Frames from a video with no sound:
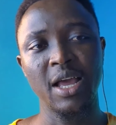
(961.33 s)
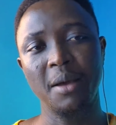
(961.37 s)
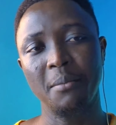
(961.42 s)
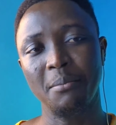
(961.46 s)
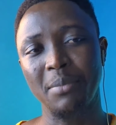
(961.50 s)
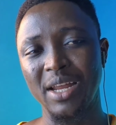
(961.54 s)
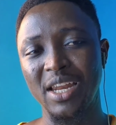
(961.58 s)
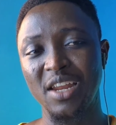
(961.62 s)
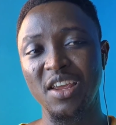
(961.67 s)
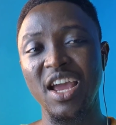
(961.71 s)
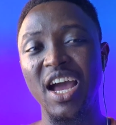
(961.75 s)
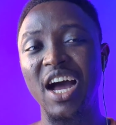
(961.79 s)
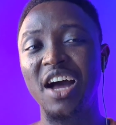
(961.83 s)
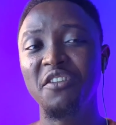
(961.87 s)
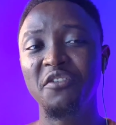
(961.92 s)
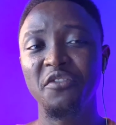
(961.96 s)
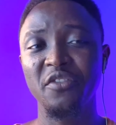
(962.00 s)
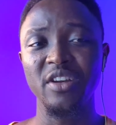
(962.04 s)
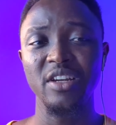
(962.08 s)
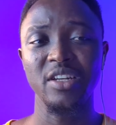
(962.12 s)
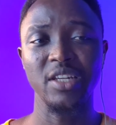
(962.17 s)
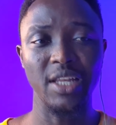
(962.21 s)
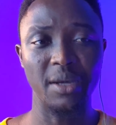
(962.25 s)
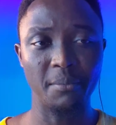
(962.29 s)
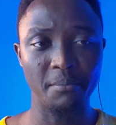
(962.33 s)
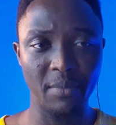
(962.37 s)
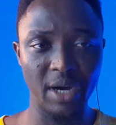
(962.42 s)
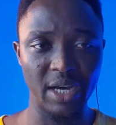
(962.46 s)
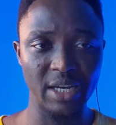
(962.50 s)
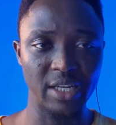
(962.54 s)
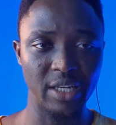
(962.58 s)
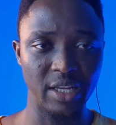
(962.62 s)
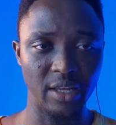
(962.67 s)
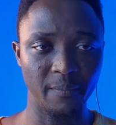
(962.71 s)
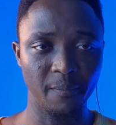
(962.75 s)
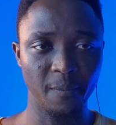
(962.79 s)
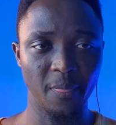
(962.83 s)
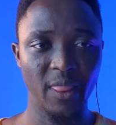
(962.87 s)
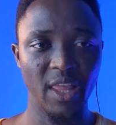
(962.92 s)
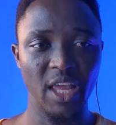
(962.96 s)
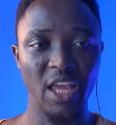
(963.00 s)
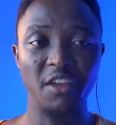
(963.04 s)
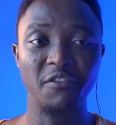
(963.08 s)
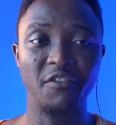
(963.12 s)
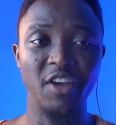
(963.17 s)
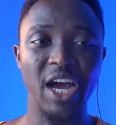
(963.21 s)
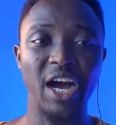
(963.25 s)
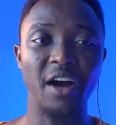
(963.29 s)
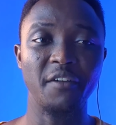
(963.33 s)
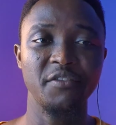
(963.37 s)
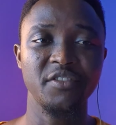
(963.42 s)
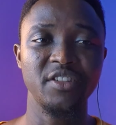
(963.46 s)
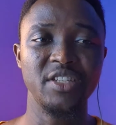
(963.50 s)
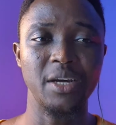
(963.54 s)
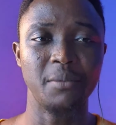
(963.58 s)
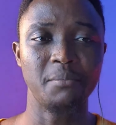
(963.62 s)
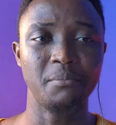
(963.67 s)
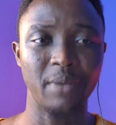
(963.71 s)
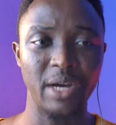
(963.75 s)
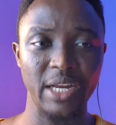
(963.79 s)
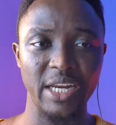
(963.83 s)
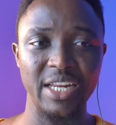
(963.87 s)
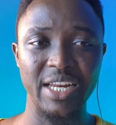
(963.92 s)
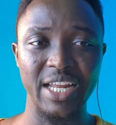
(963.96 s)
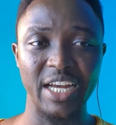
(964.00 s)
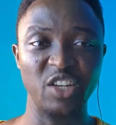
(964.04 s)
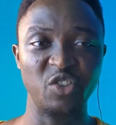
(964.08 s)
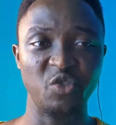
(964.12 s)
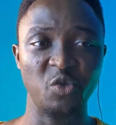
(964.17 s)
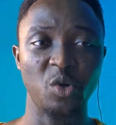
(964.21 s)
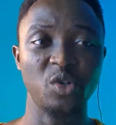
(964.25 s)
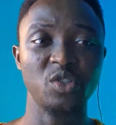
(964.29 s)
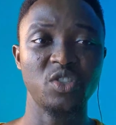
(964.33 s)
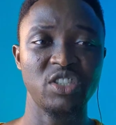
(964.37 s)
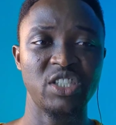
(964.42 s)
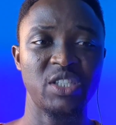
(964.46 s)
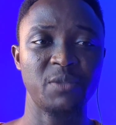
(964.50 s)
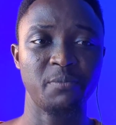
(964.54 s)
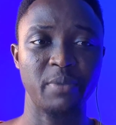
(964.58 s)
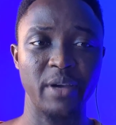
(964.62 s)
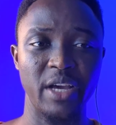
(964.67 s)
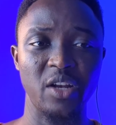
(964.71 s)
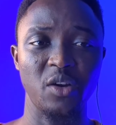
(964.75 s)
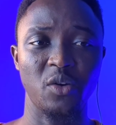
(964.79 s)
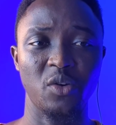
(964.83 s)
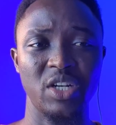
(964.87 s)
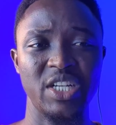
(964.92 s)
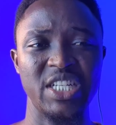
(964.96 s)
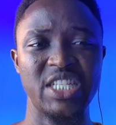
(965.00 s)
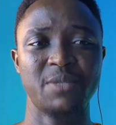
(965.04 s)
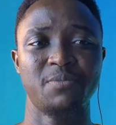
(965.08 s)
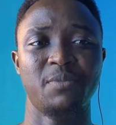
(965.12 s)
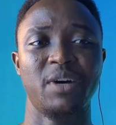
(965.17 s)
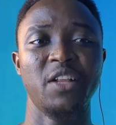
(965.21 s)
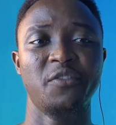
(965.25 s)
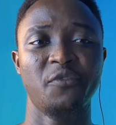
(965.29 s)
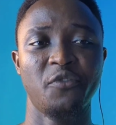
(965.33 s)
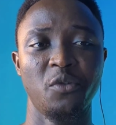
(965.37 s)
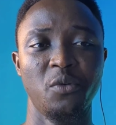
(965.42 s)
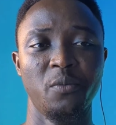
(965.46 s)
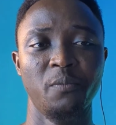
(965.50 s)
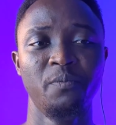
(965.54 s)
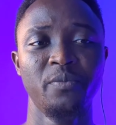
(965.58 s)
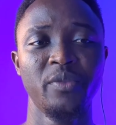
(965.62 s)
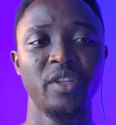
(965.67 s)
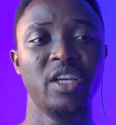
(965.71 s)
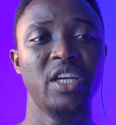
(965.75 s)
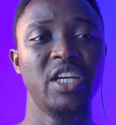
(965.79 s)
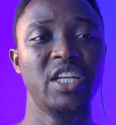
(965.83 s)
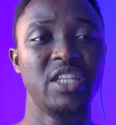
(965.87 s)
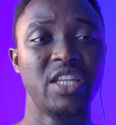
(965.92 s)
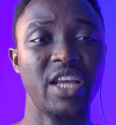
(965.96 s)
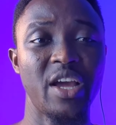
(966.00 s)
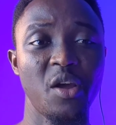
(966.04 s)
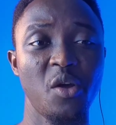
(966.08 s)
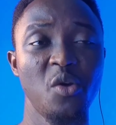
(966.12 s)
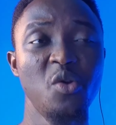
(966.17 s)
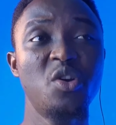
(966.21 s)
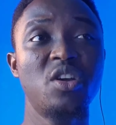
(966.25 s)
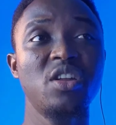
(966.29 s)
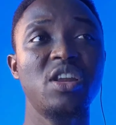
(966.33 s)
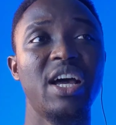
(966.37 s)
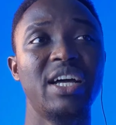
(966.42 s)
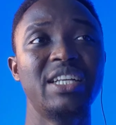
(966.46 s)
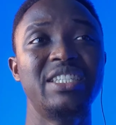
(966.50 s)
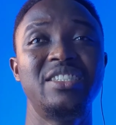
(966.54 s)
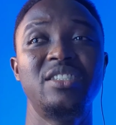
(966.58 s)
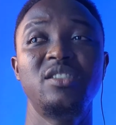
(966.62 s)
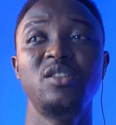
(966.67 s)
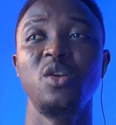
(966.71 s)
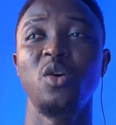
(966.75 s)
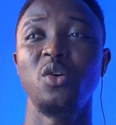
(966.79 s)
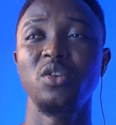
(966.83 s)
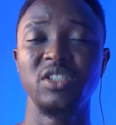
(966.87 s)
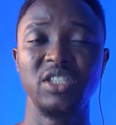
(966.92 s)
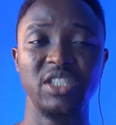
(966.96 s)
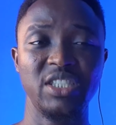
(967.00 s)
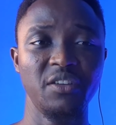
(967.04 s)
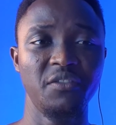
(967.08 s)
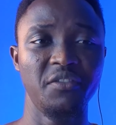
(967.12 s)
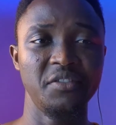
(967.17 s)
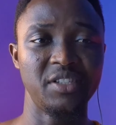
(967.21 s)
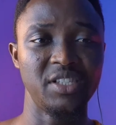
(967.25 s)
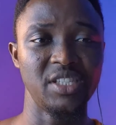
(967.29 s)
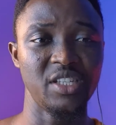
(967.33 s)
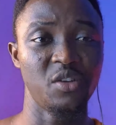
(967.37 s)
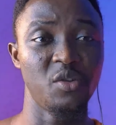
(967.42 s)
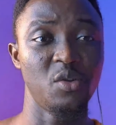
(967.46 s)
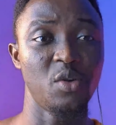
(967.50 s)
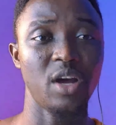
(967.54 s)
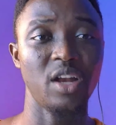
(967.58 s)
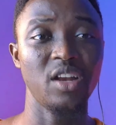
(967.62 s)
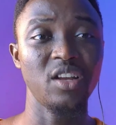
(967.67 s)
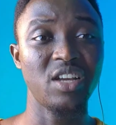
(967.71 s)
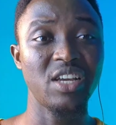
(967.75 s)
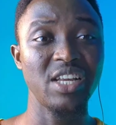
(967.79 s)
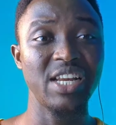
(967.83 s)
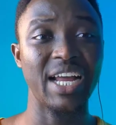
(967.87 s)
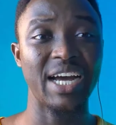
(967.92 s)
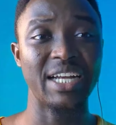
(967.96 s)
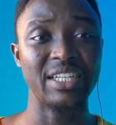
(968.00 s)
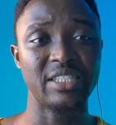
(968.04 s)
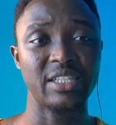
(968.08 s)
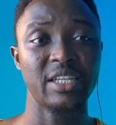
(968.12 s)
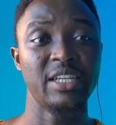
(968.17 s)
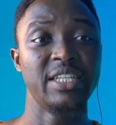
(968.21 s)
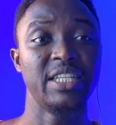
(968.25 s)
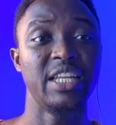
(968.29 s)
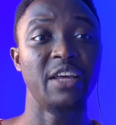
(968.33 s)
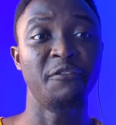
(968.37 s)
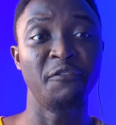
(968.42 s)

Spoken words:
But you have the money. If you have the money that you want to spend on a smartphone, that you're looking at longevity, you are looking at the